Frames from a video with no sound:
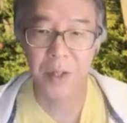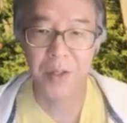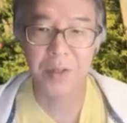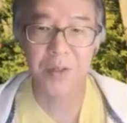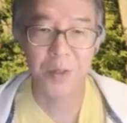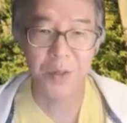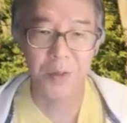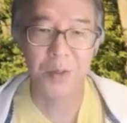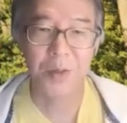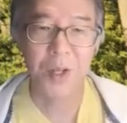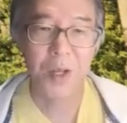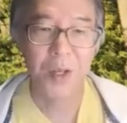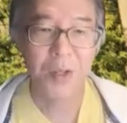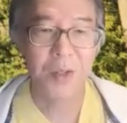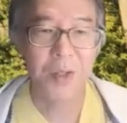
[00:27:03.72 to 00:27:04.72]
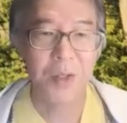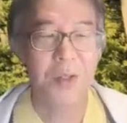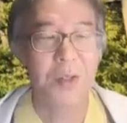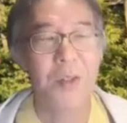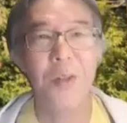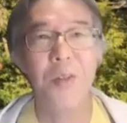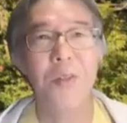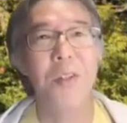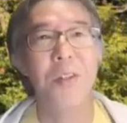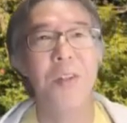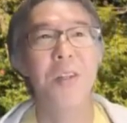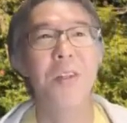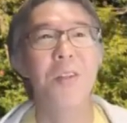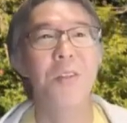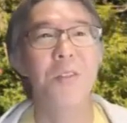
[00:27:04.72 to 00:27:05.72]
And the only
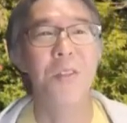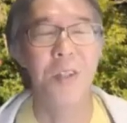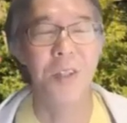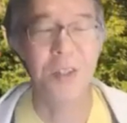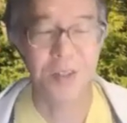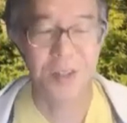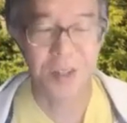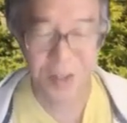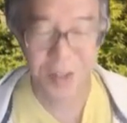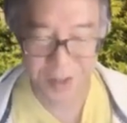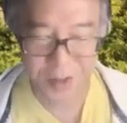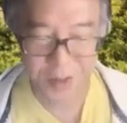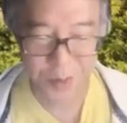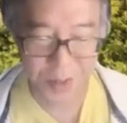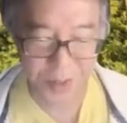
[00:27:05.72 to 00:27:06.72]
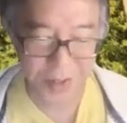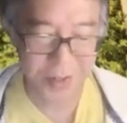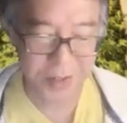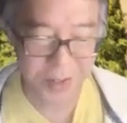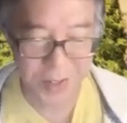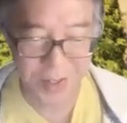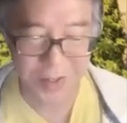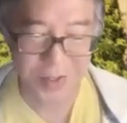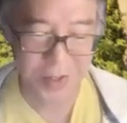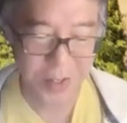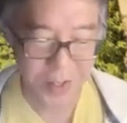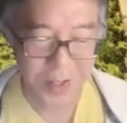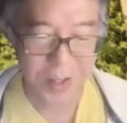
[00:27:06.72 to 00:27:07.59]
thing you need is what I teach